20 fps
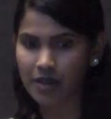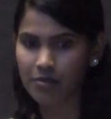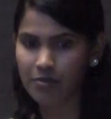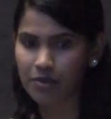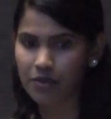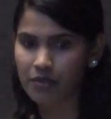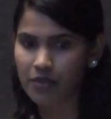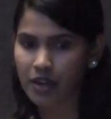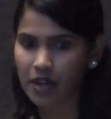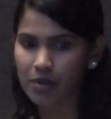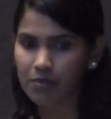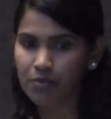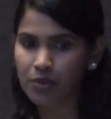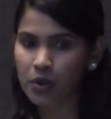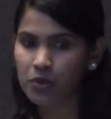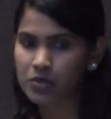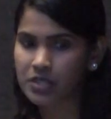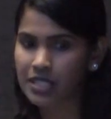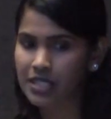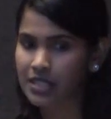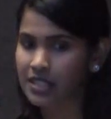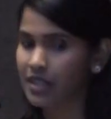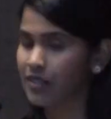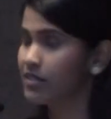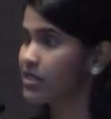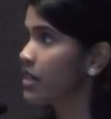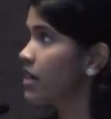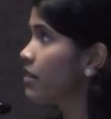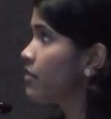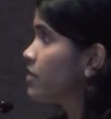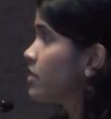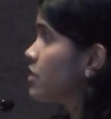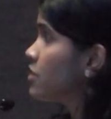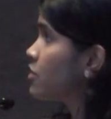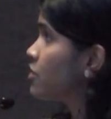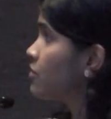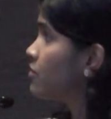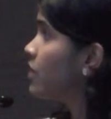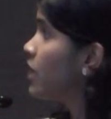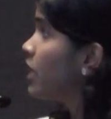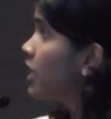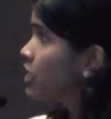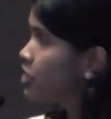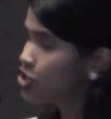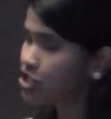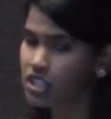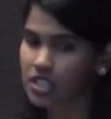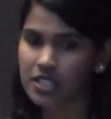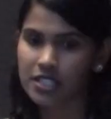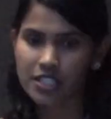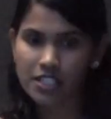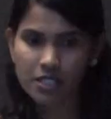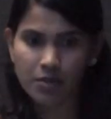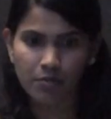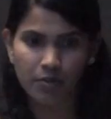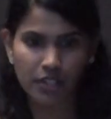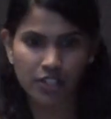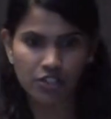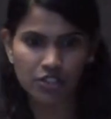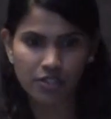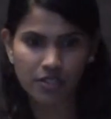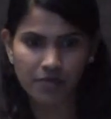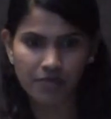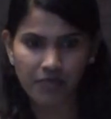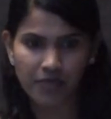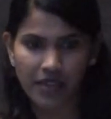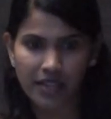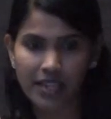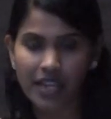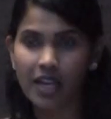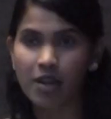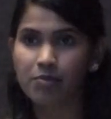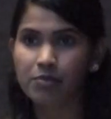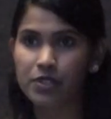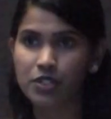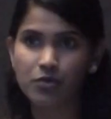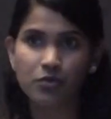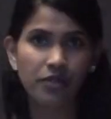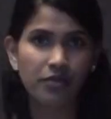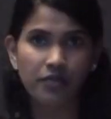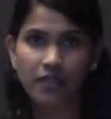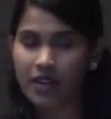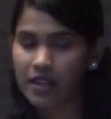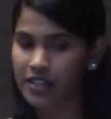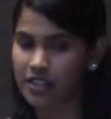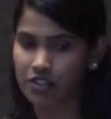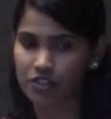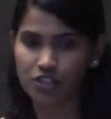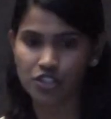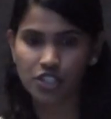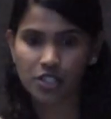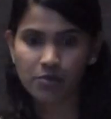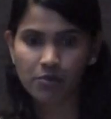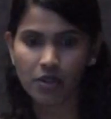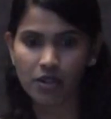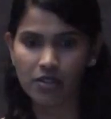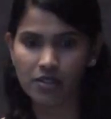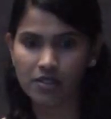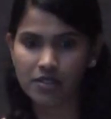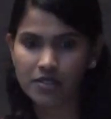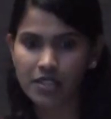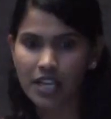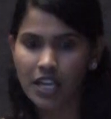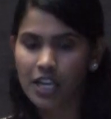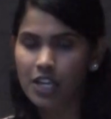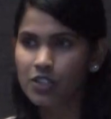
provide protein-level evidence of gene expression and help us refine our gene models.